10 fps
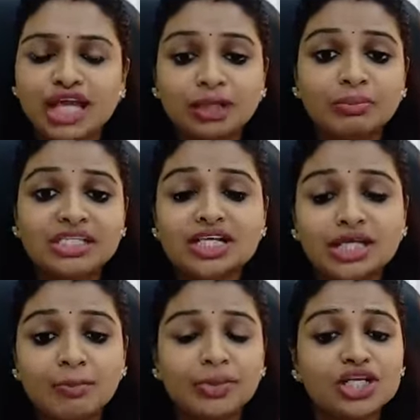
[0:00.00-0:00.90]
That means the
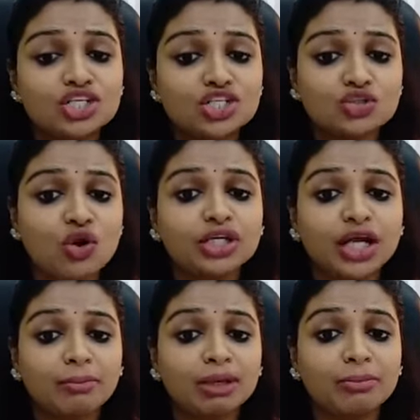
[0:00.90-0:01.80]
temperature is not
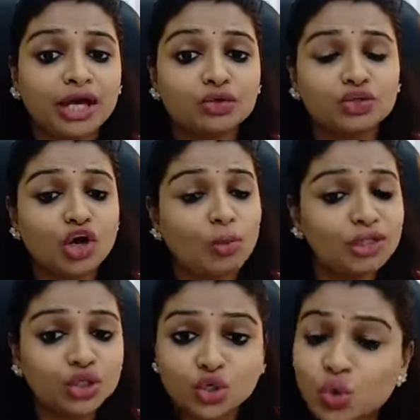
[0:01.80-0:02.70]
coming back to
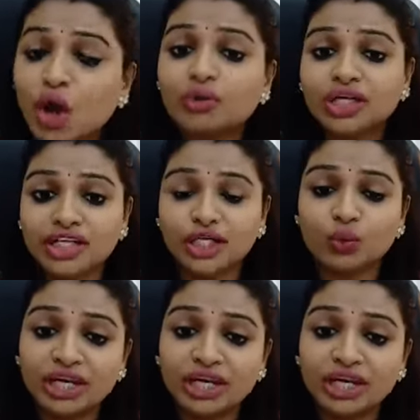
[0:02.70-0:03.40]
normal throughout the day.